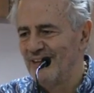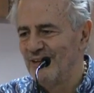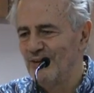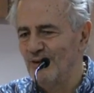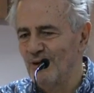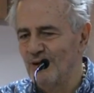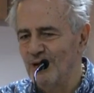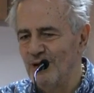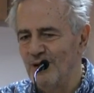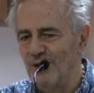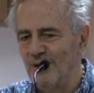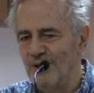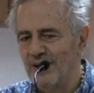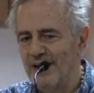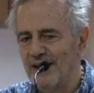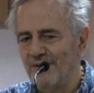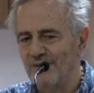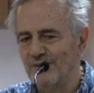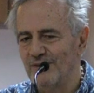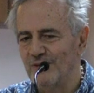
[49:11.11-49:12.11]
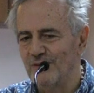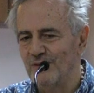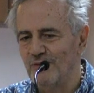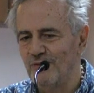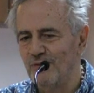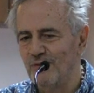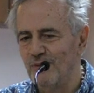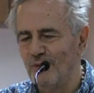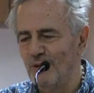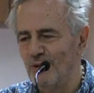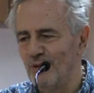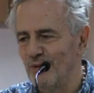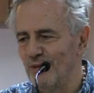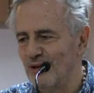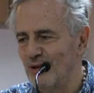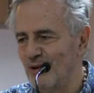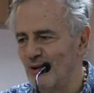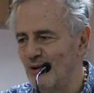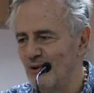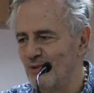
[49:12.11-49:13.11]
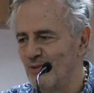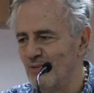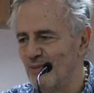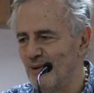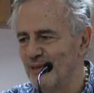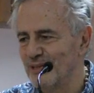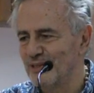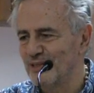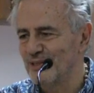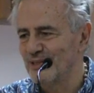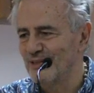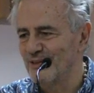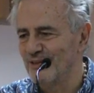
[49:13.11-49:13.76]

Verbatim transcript: not long after the fall or the conquest